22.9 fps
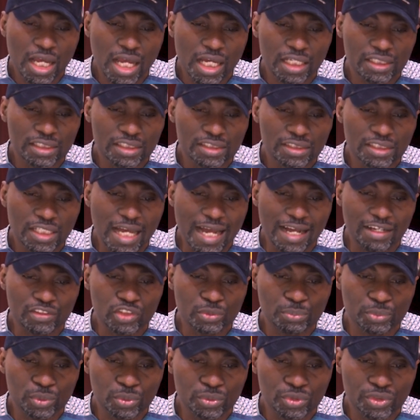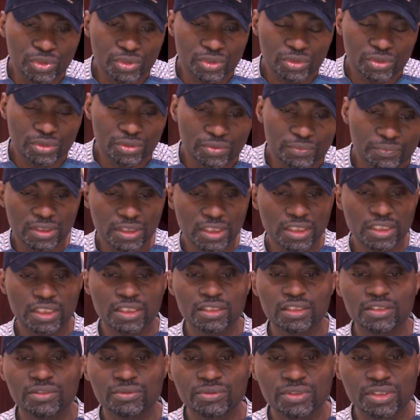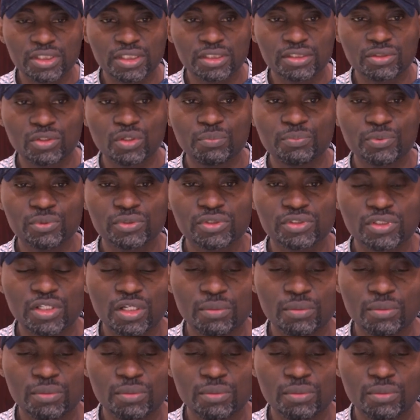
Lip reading: and this is the output. Click it, you see it opens